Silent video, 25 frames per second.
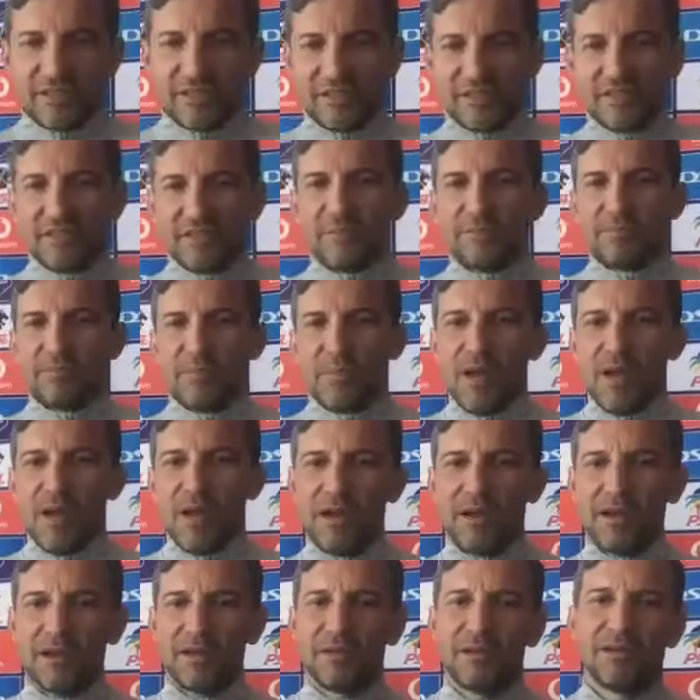um,
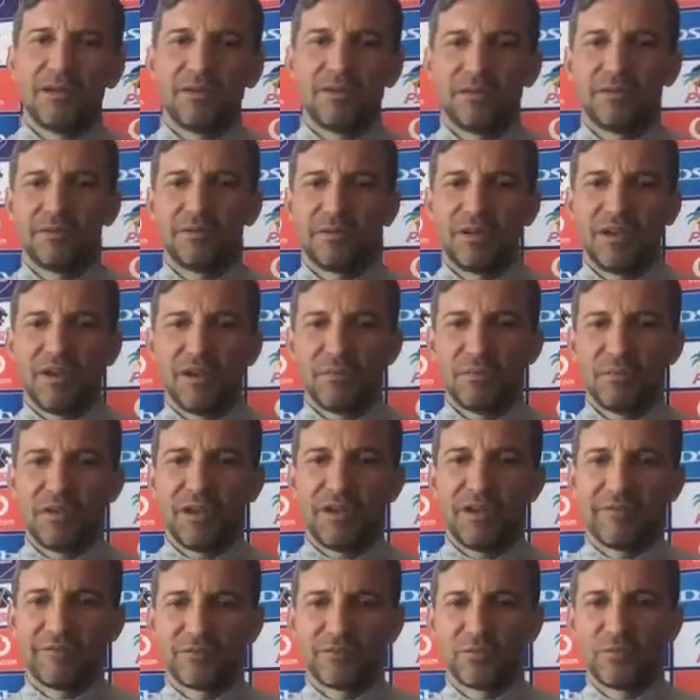yeah, we
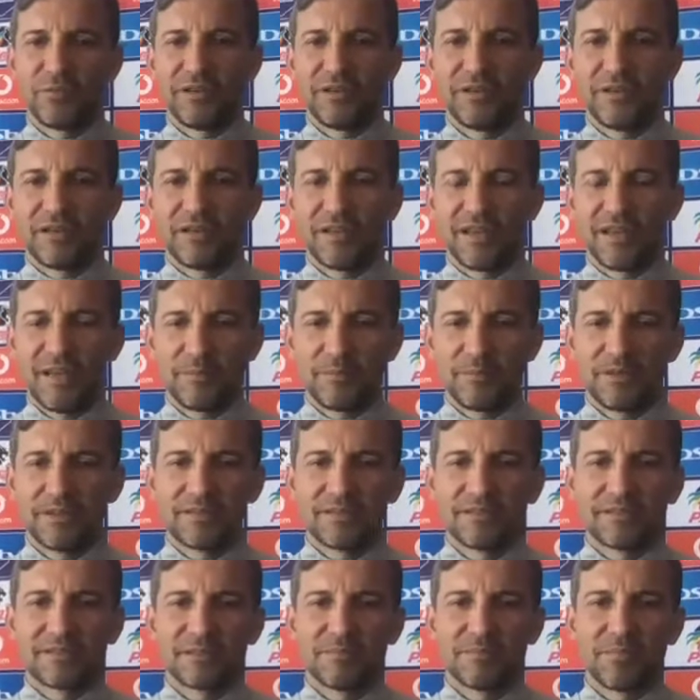have to win the game. That
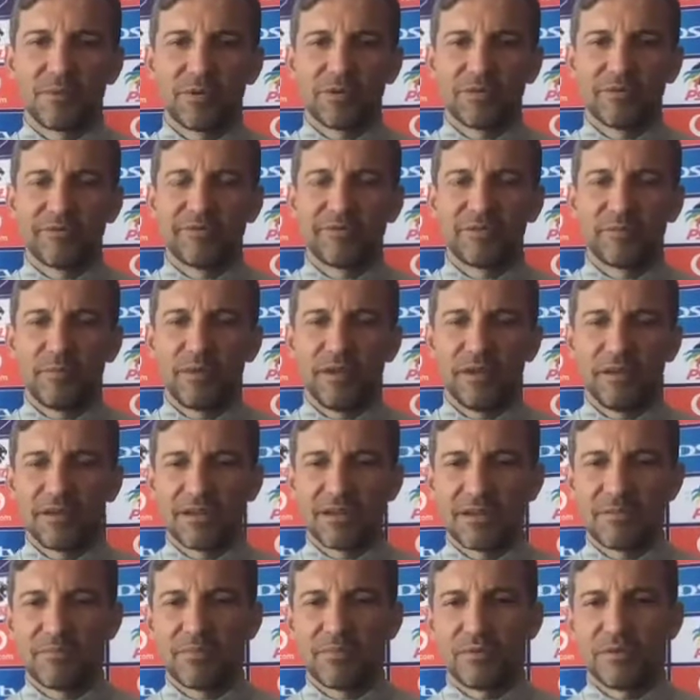is important for me.
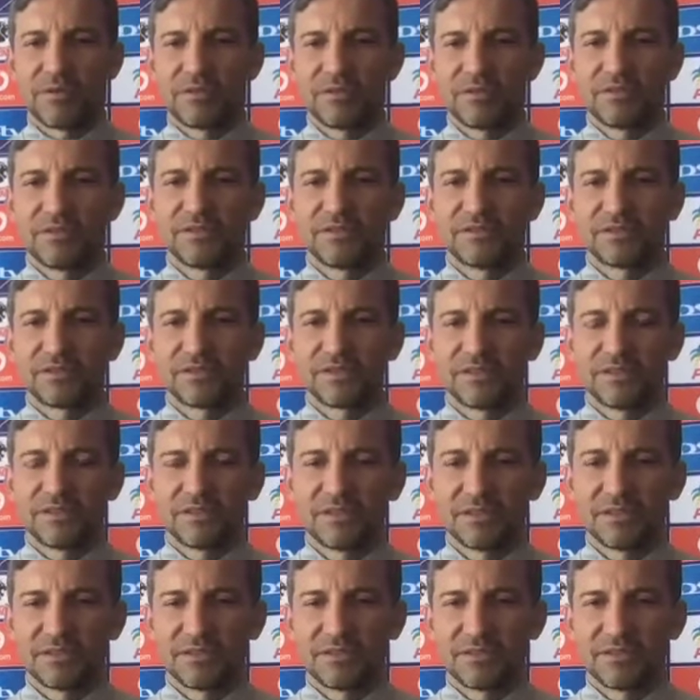Not important is,
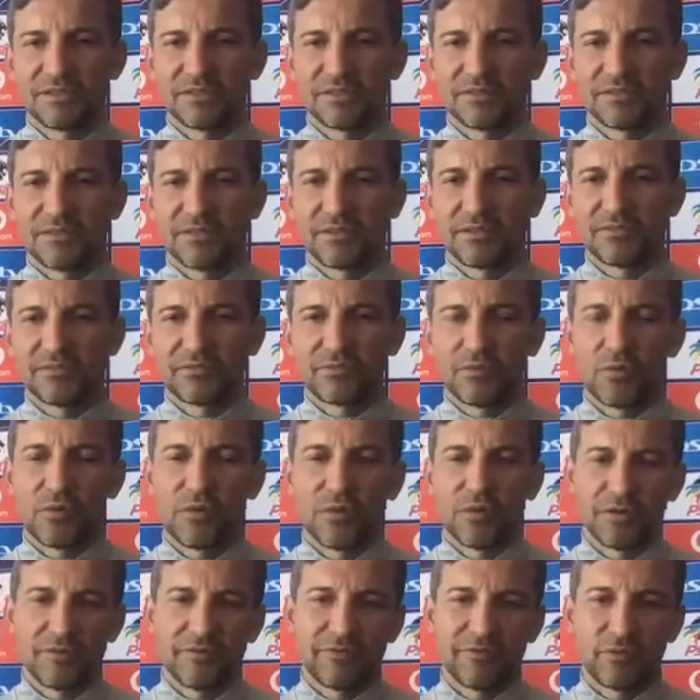uh, is, is
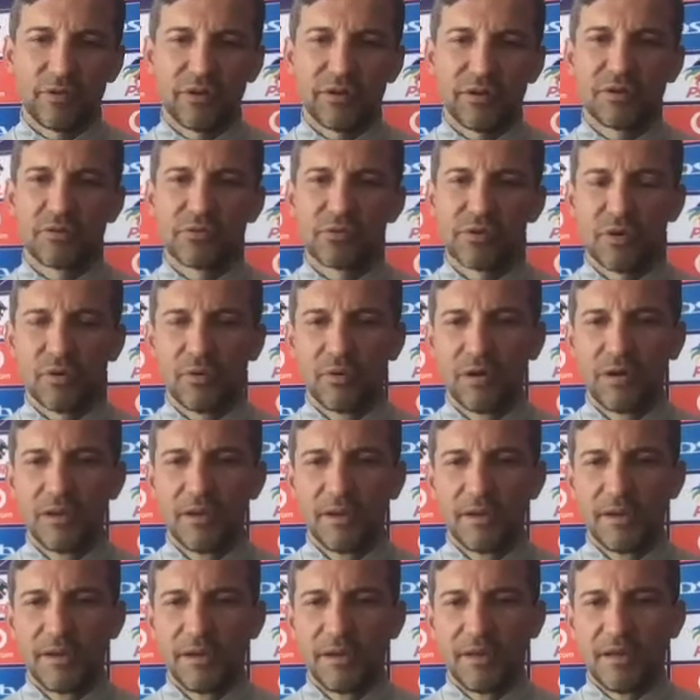four four in a row.
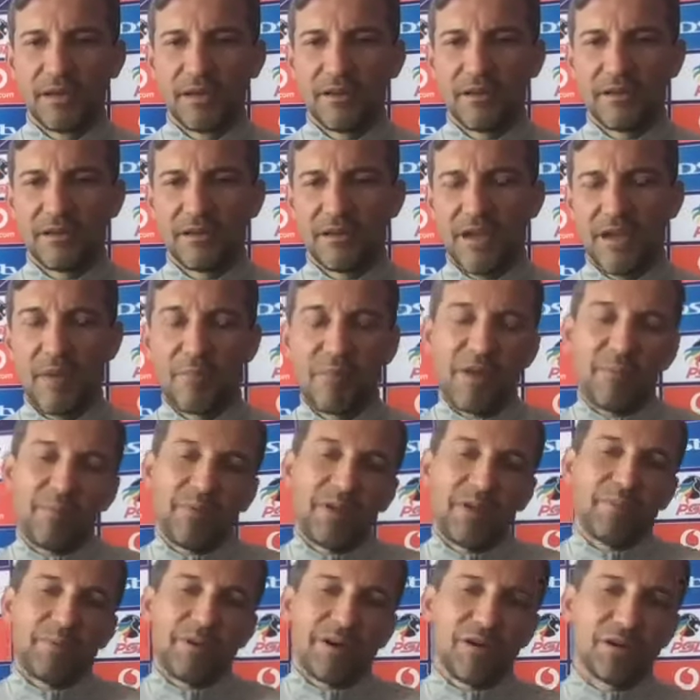Uh, I'm
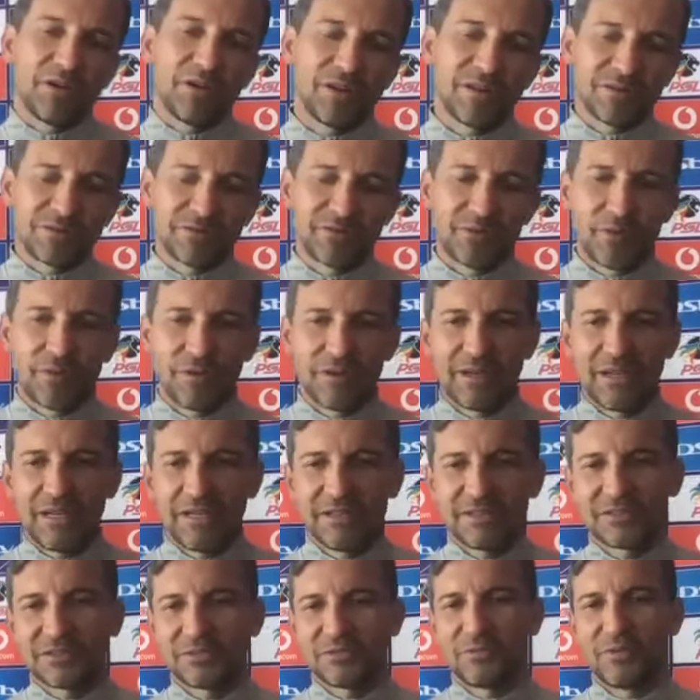happy about this four.
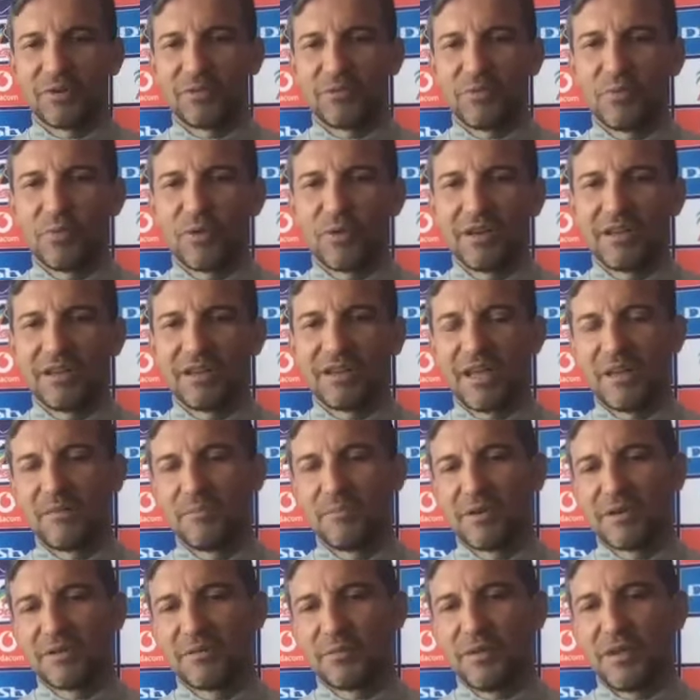Yes, when we win the game,
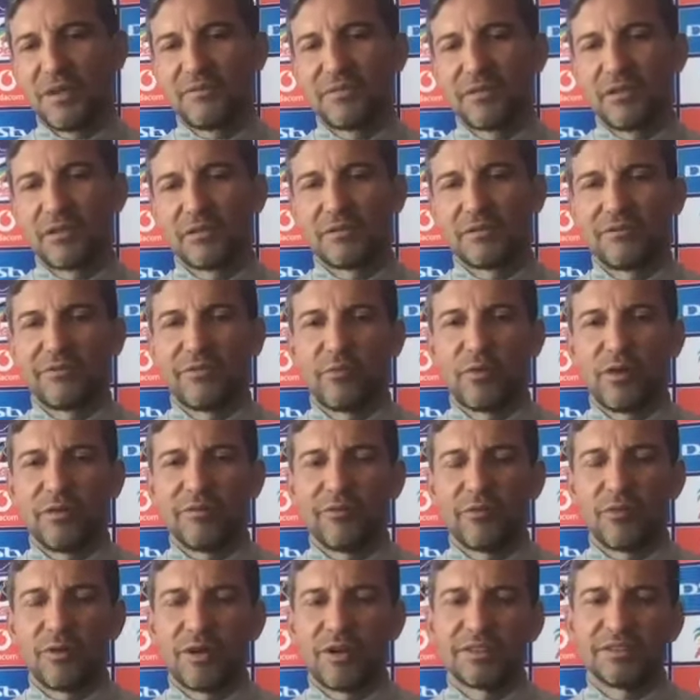but we have a lot of
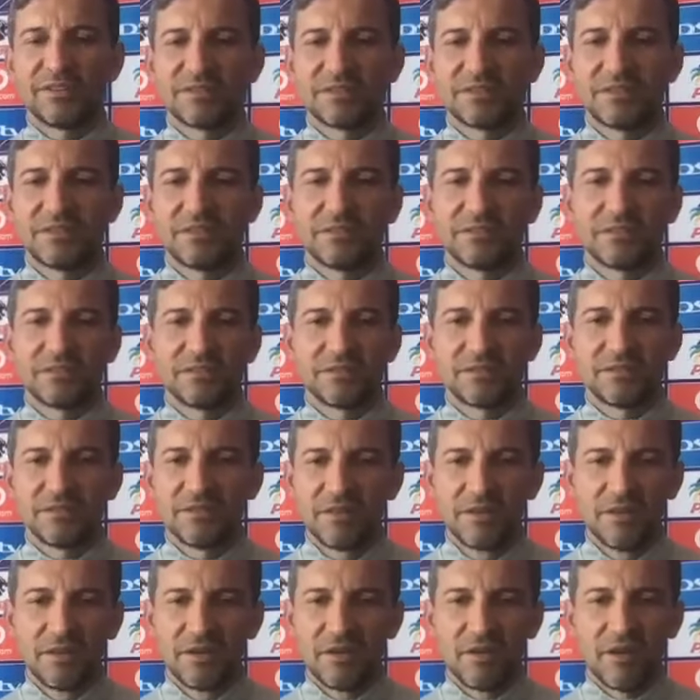work for us, and uh,
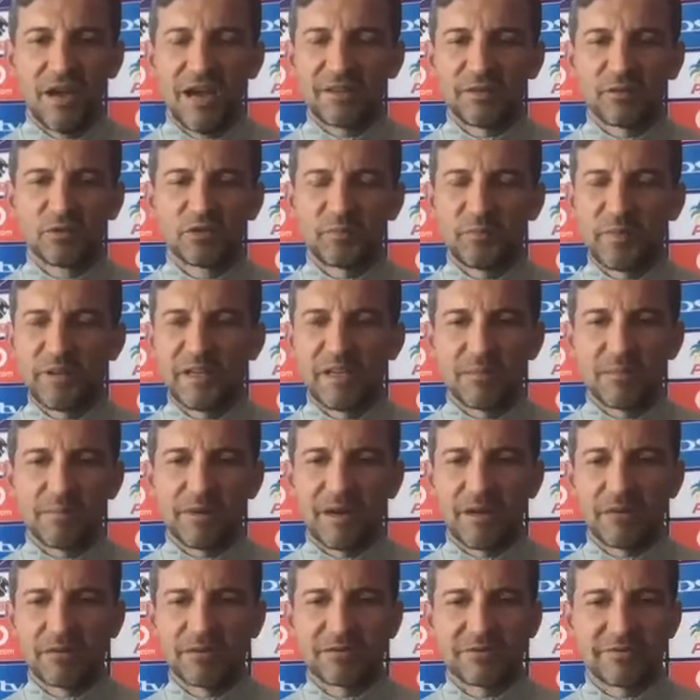I don't speak
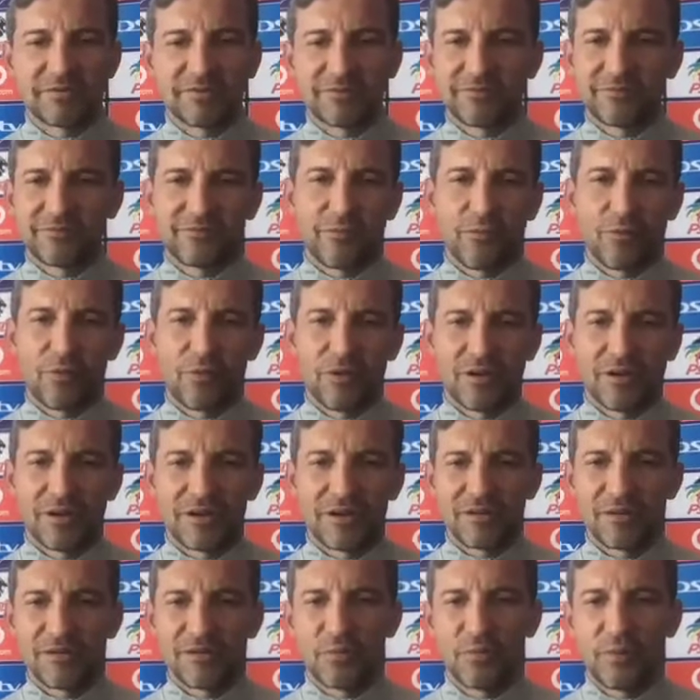about
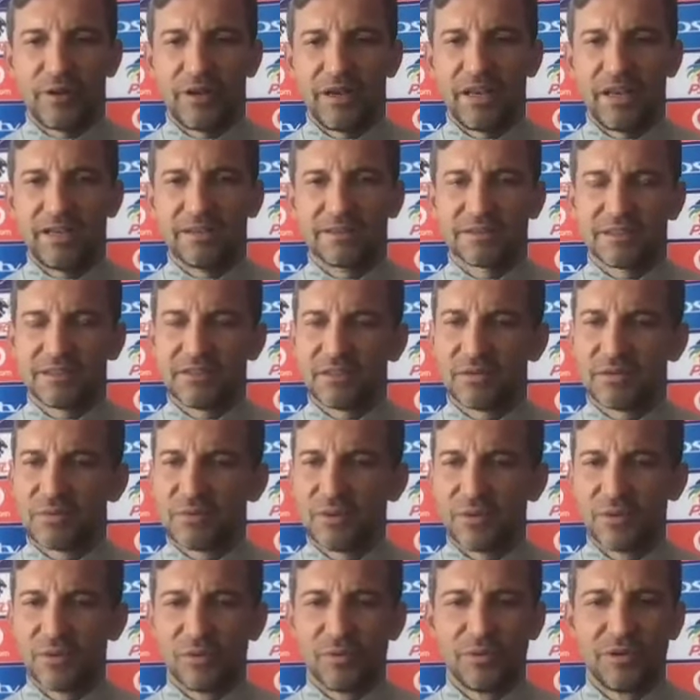four winnings in a
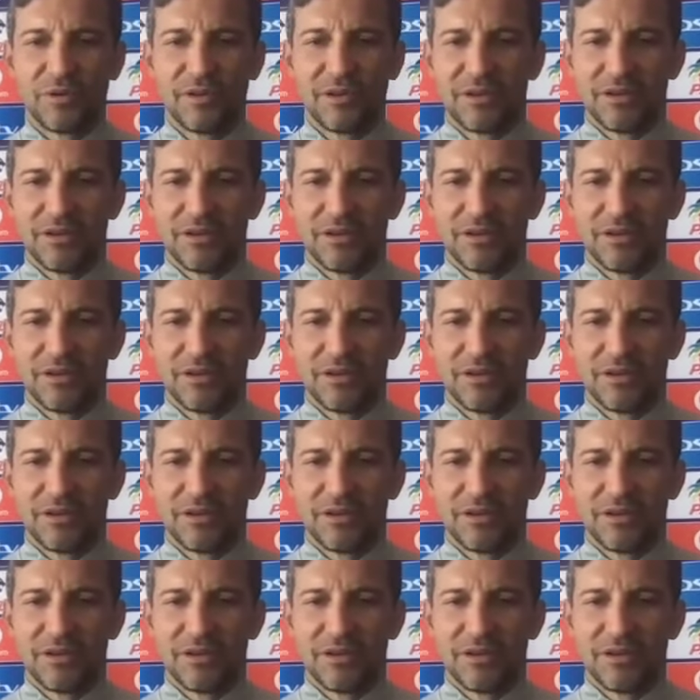row